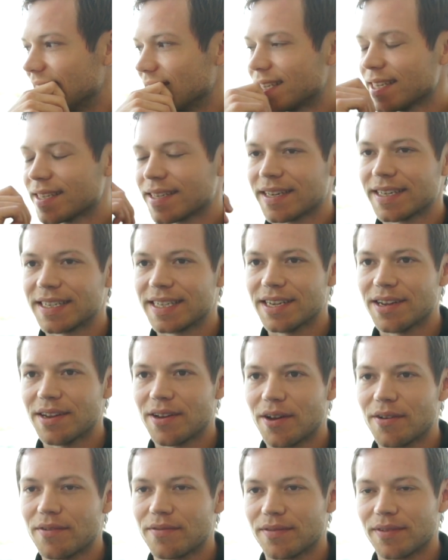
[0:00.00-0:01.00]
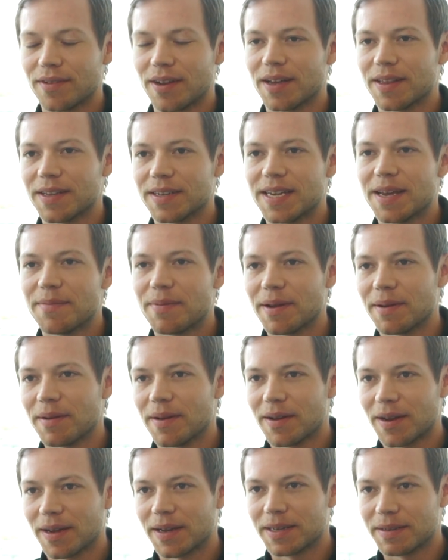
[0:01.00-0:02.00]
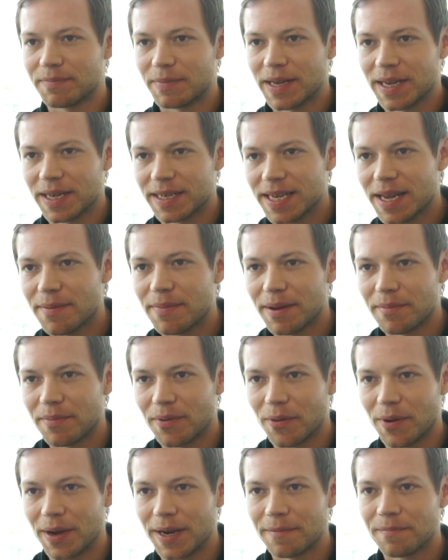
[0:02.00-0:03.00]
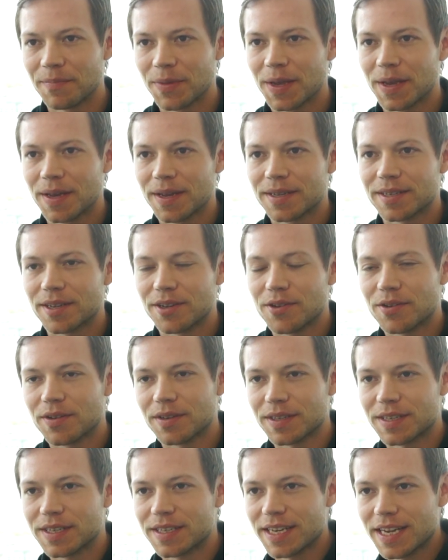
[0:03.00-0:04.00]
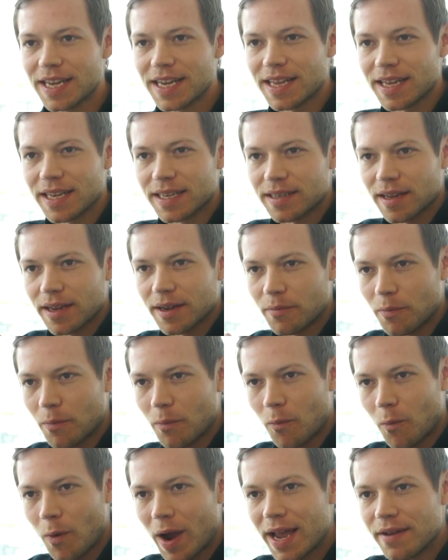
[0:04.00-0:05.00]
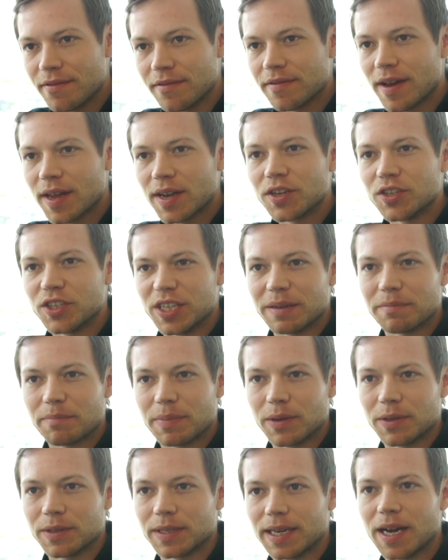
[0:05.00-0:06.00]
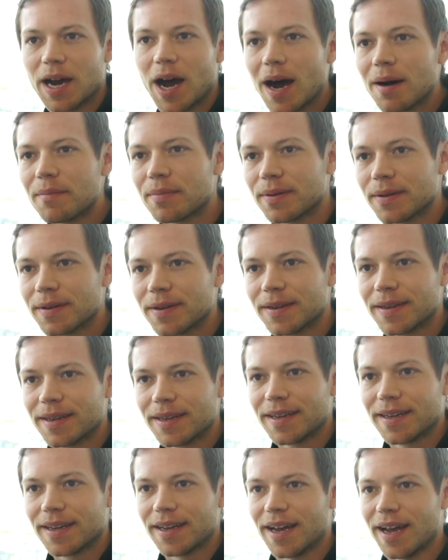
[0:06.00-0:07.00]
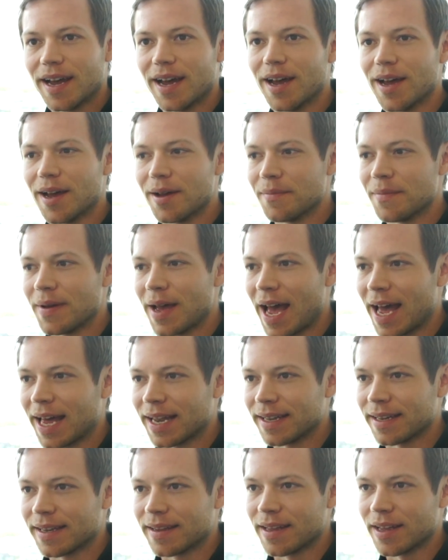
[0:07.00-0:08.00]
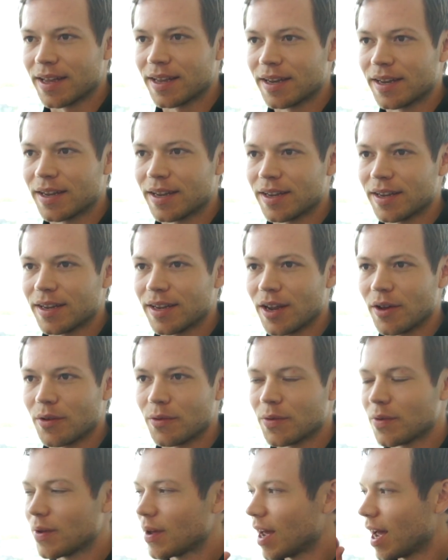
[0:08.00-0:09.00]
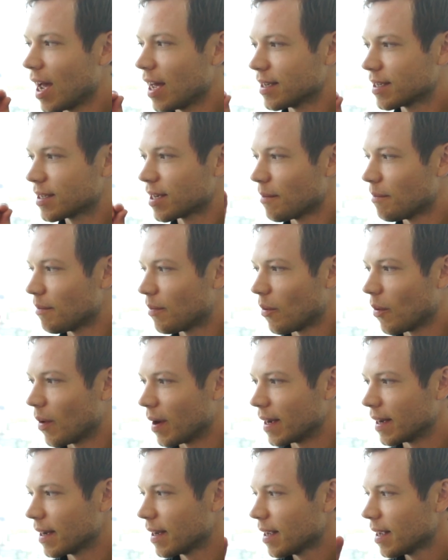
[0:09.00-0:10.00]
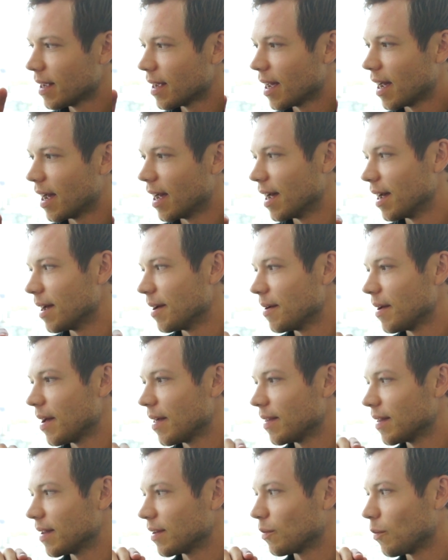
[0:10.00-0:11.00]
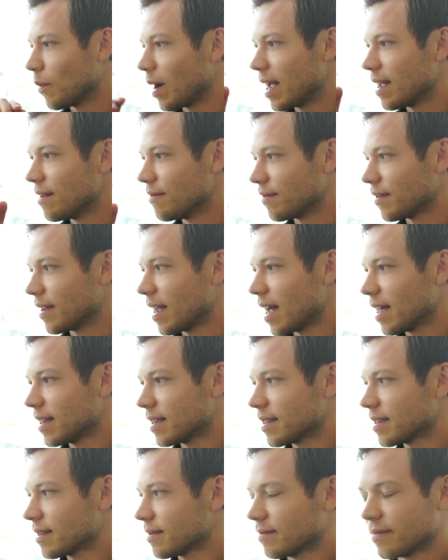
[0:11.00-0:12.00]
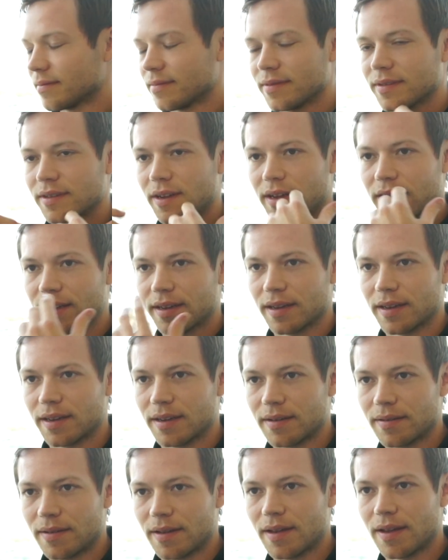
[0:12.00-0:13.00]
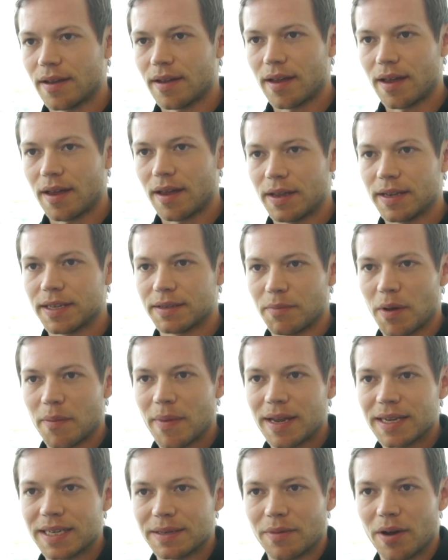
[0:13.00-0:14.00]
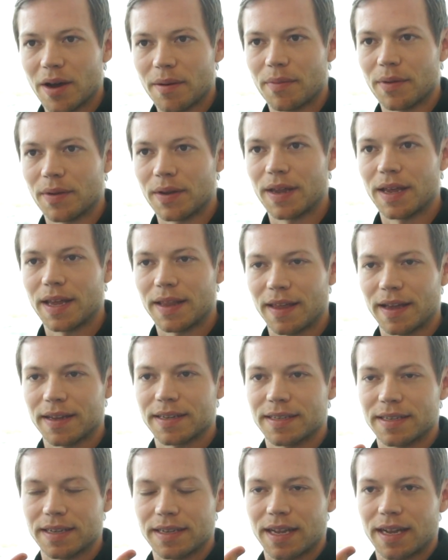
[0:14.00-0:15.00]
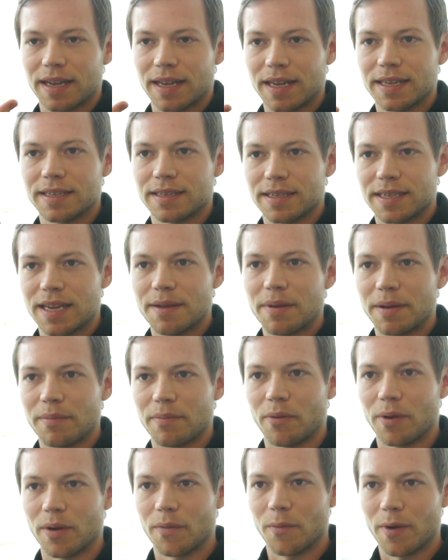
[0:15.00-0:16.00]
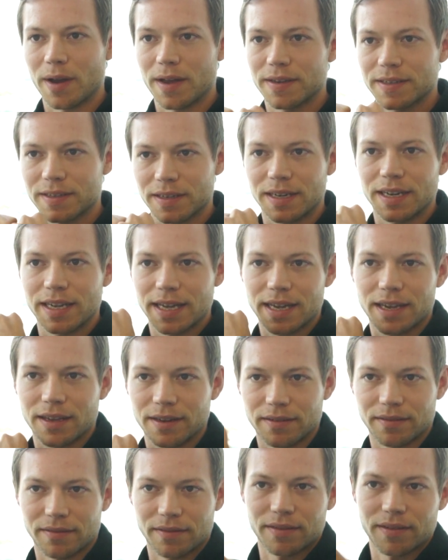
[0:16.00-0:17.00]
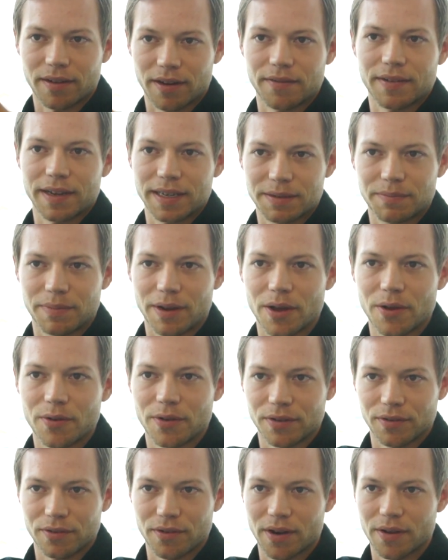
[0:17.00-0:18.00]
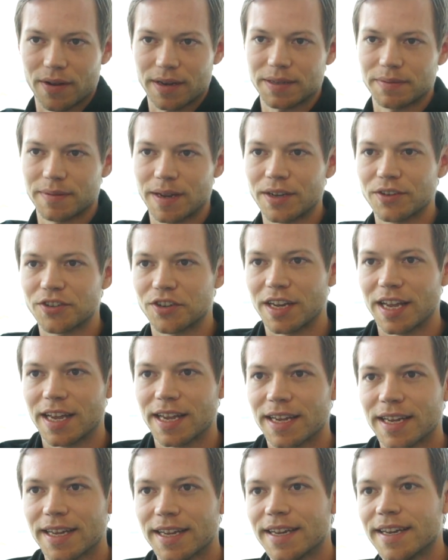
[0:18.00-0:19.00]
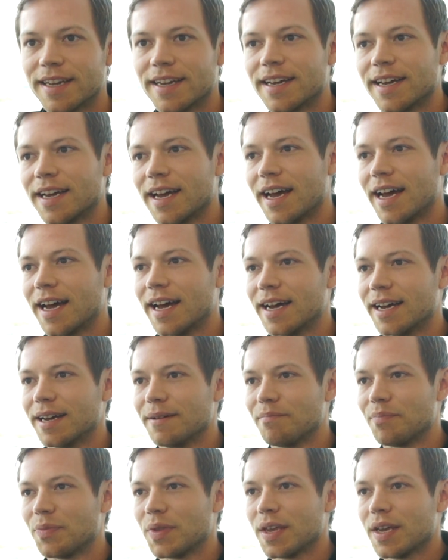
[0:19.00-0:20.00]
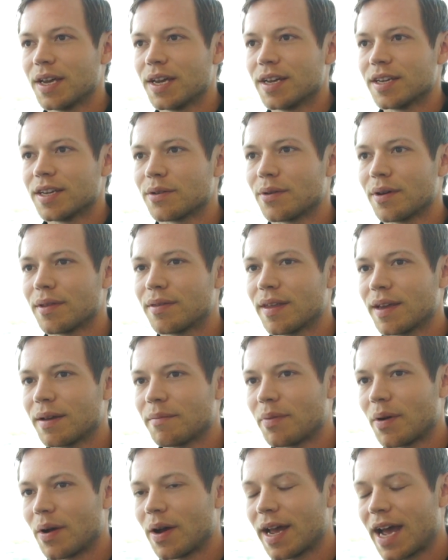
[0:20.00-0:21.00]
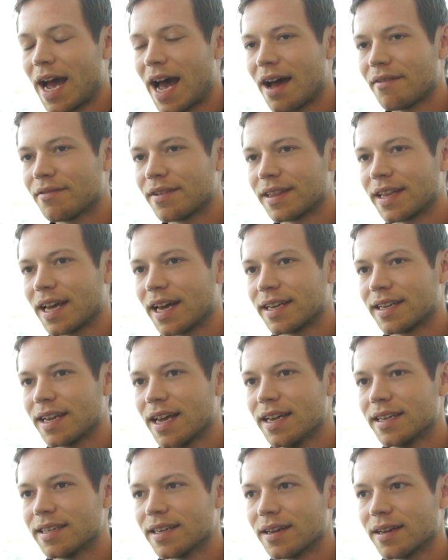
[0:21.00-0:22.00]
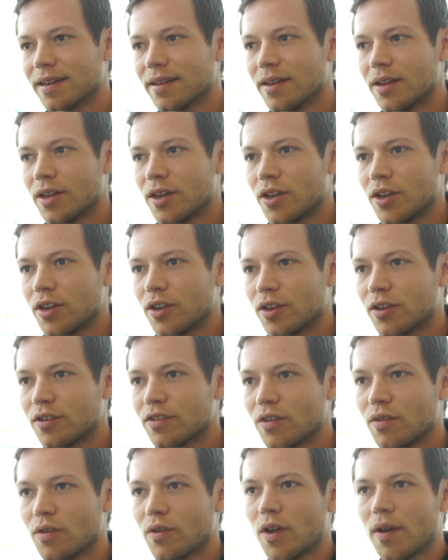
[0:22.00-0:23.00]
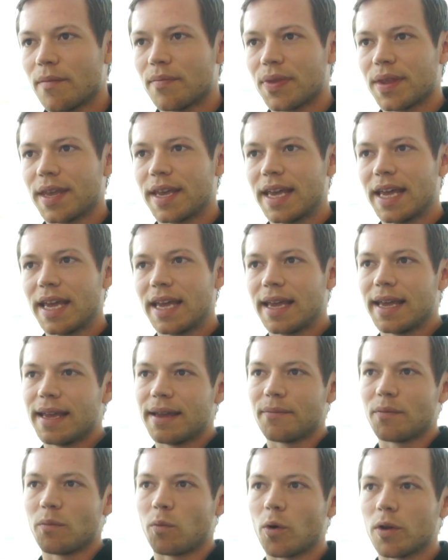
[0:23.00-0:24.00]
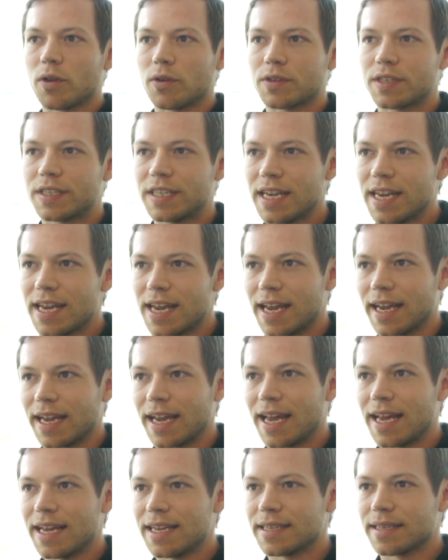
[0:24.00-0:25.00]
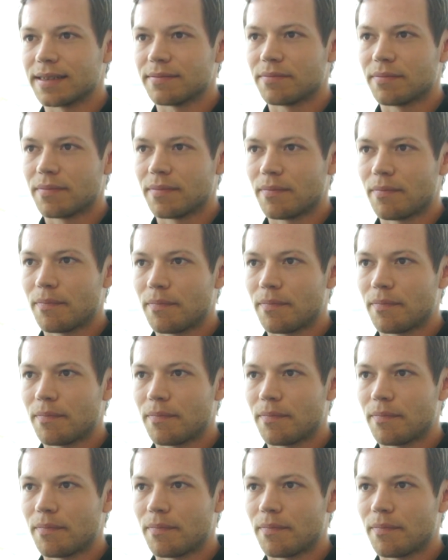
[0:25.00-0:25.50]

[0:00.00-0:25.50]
it's this idea of like the tipping, like a, being a tipping point. So you can see this like wave of energy building up um, and that you know at some point uh, this wave gets like a uh, its momentum up, and it, that's that hits a tipping point where suddenly it can kind of explode and grow exponentially. Um, so I think by having that data, because what you're seeing is